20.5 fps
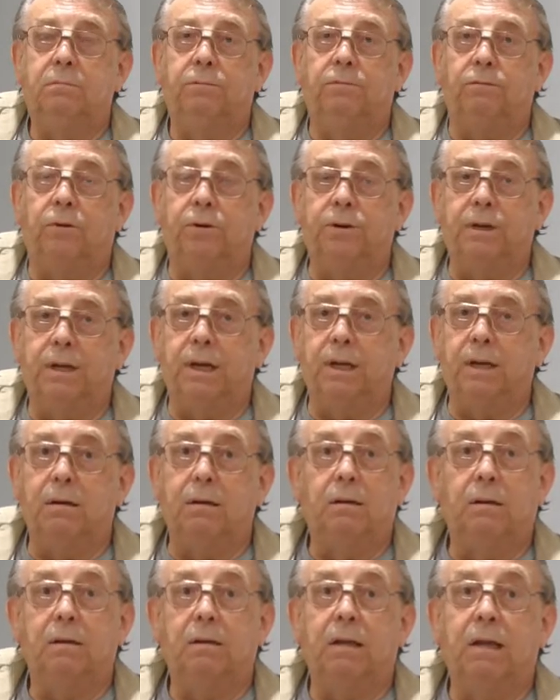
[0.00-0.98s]

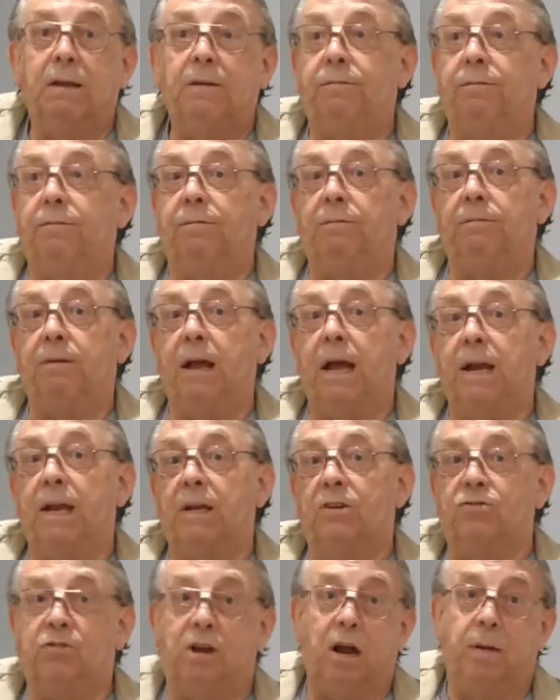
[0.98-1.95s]
funding if
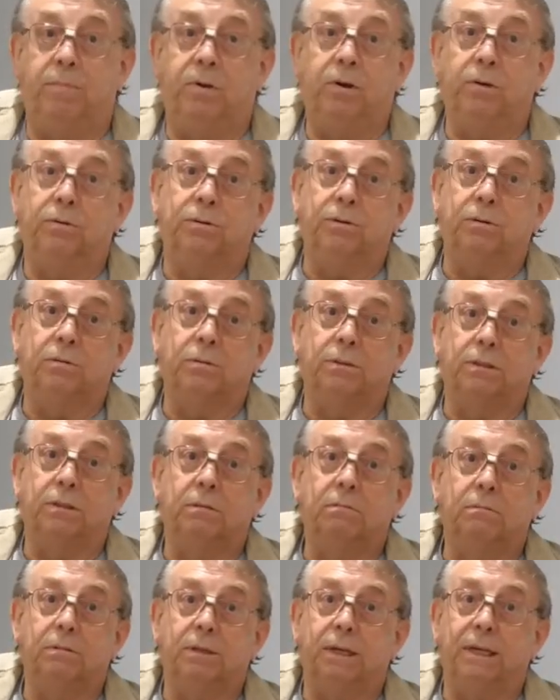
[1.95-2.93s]
any
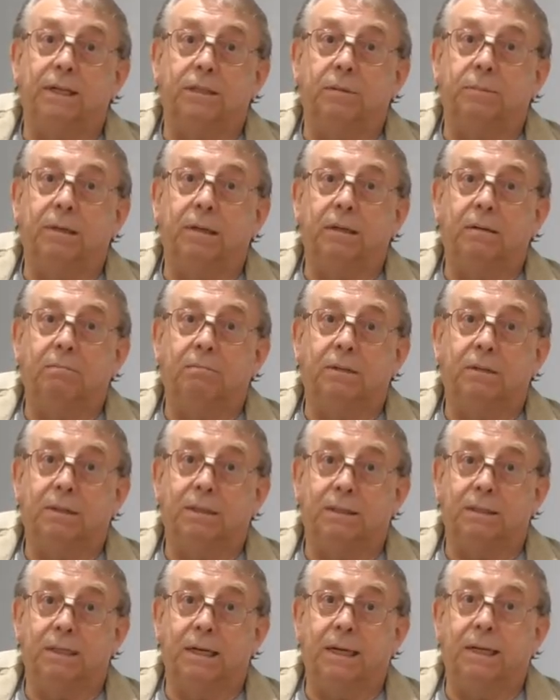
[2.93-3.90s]
tribunals need to be
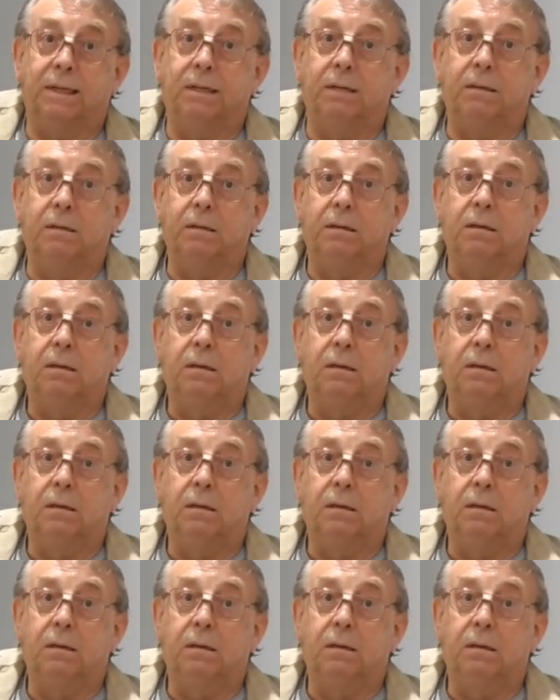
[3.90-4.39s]
taken.